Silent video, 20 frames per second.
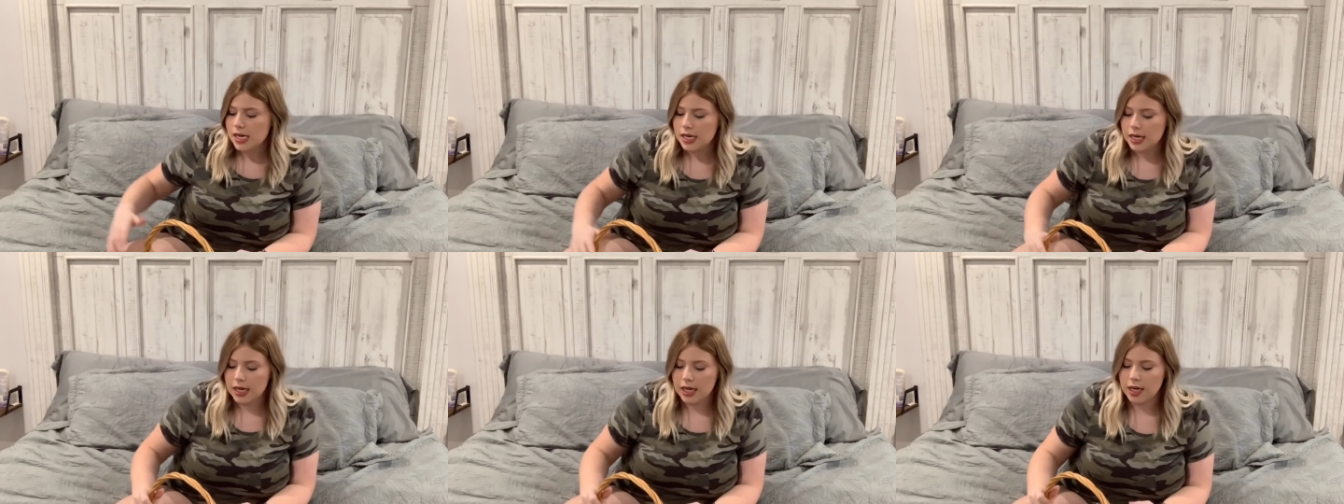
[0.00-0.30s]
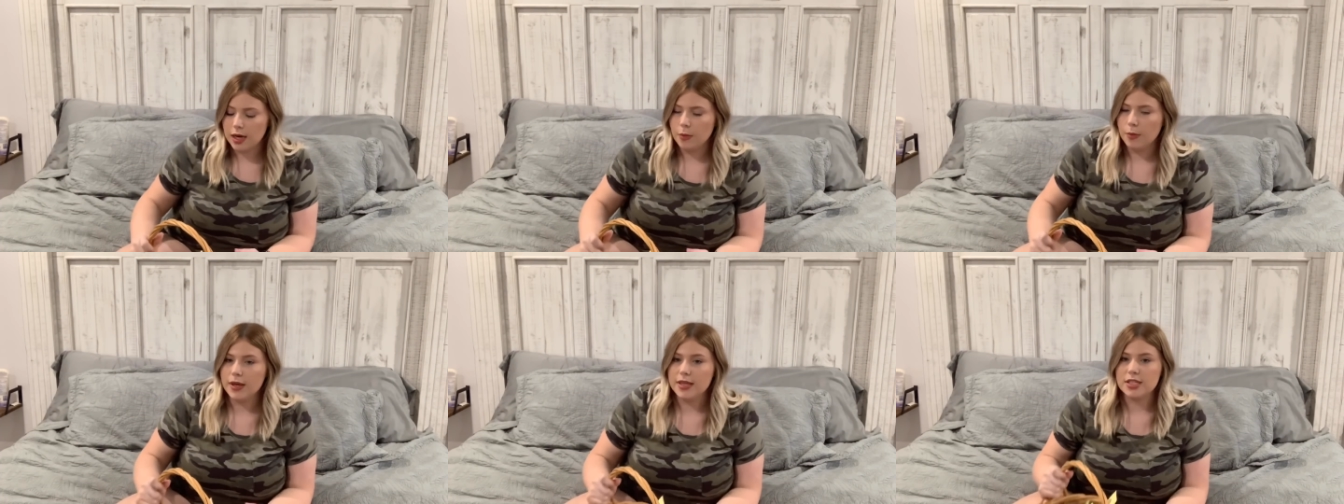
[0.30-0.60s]

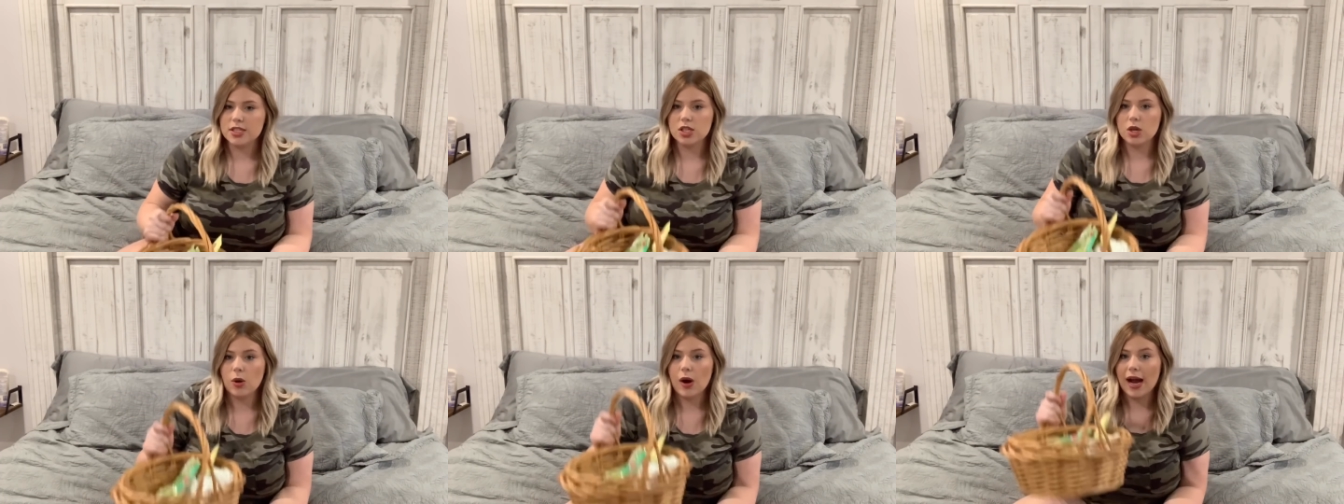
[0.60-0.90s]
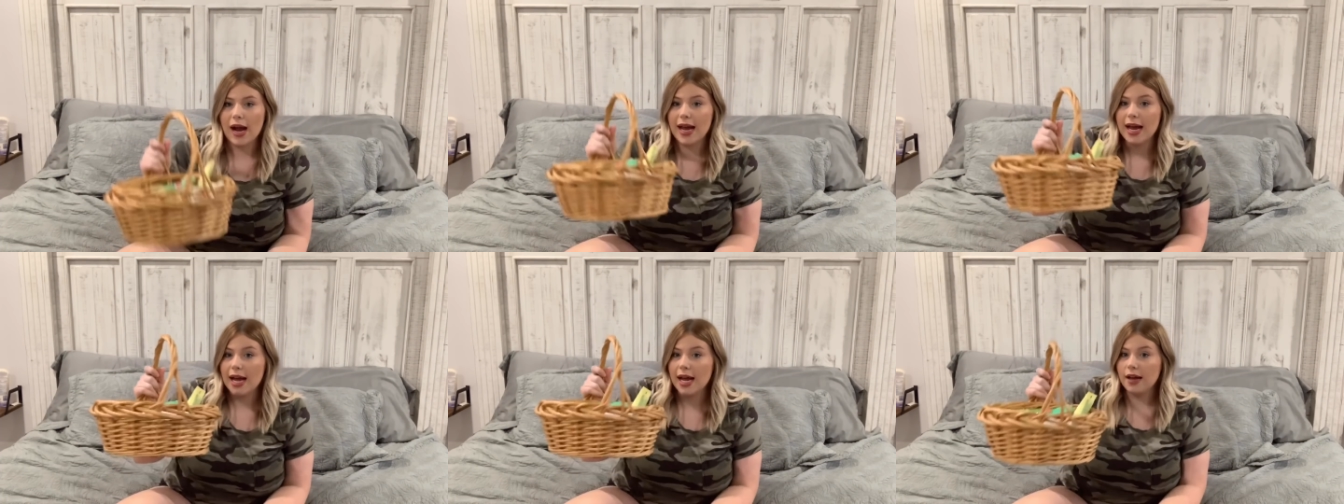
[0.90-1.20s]
Um, and so I
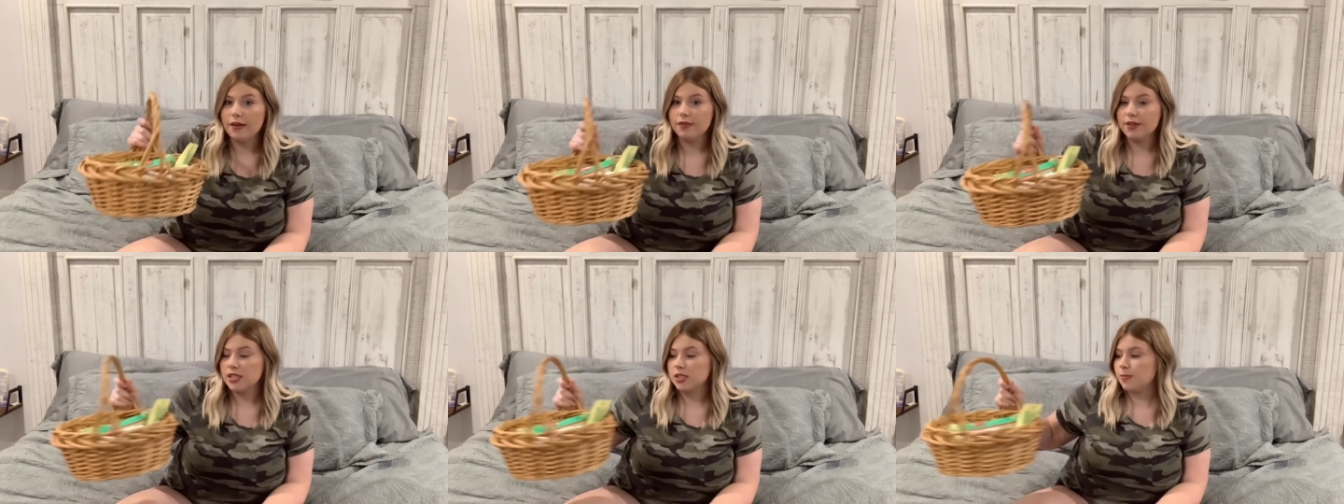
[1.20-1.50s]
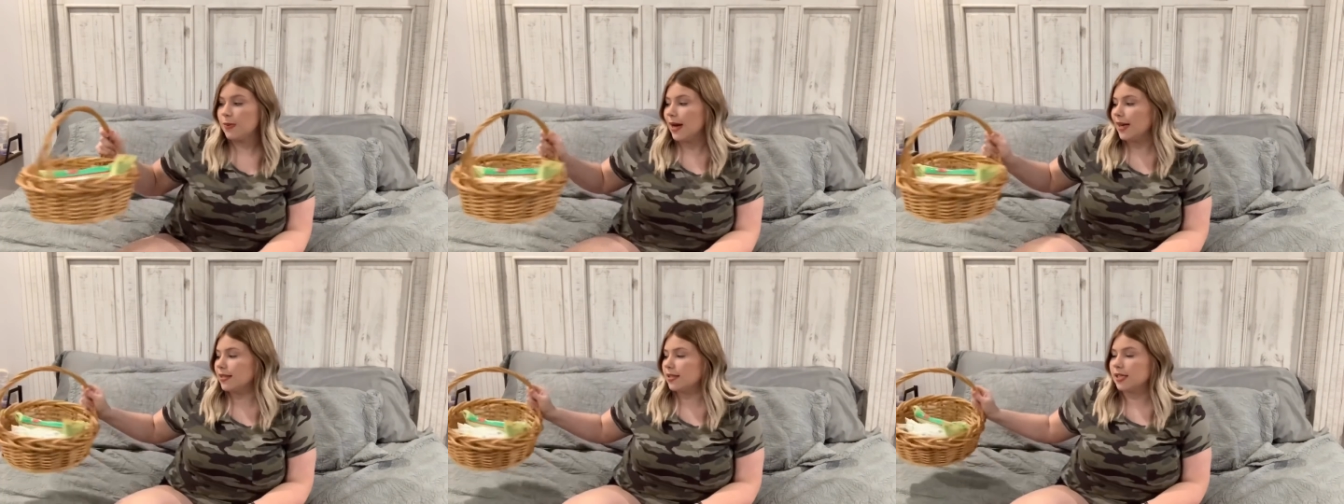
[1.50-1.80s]
have this
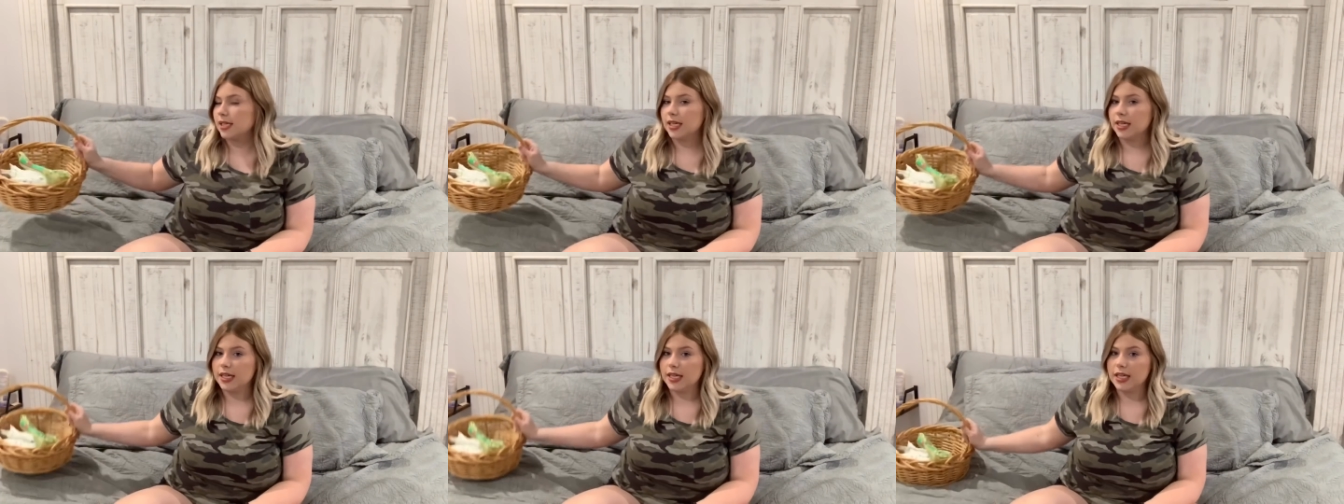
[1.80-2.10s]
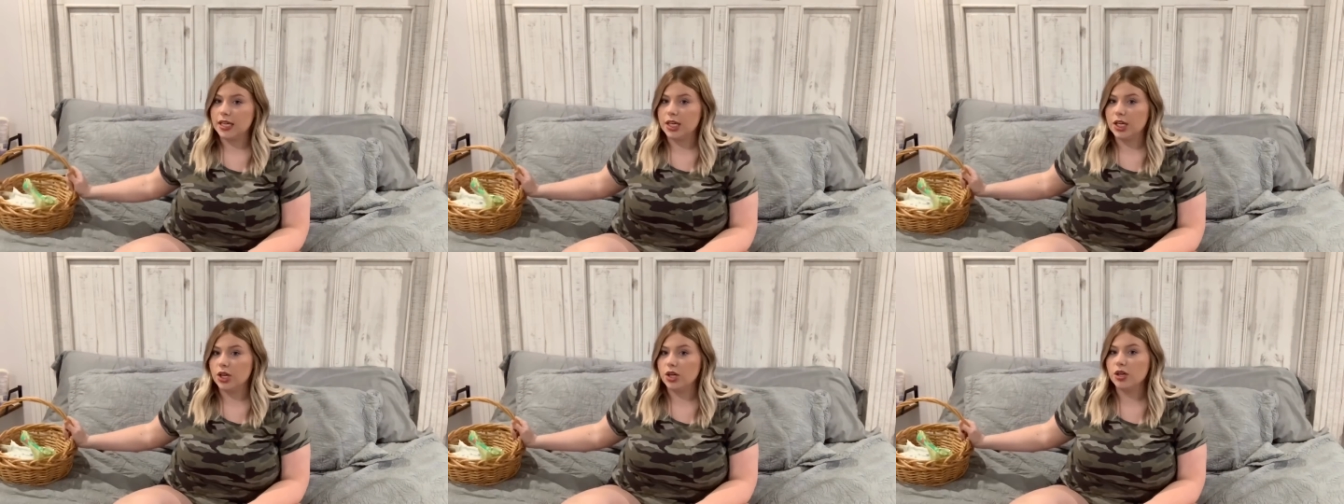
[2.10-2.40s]
basket
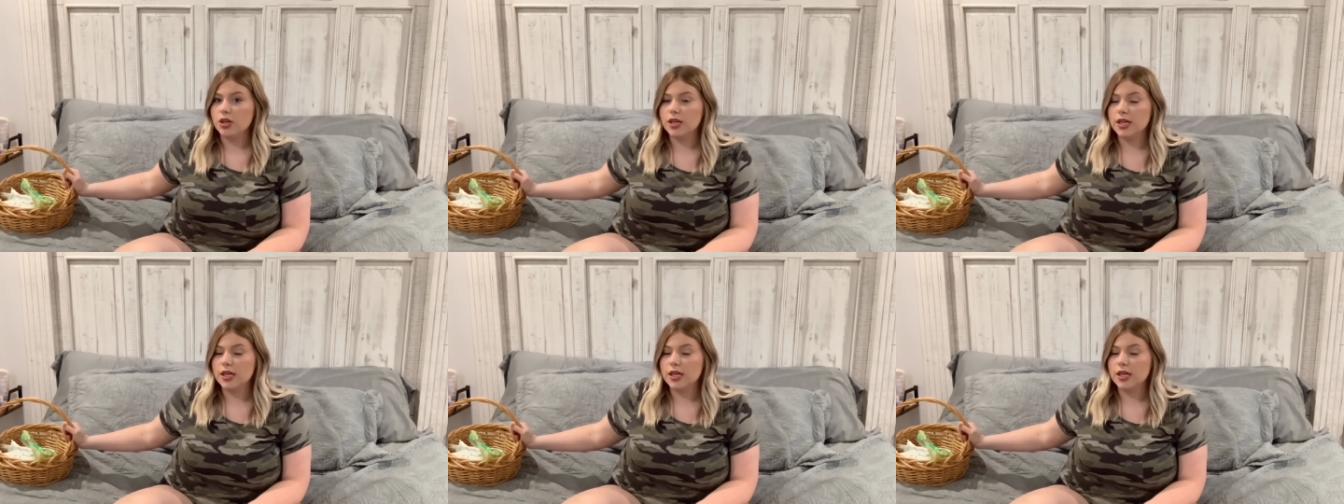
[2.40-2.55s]
here.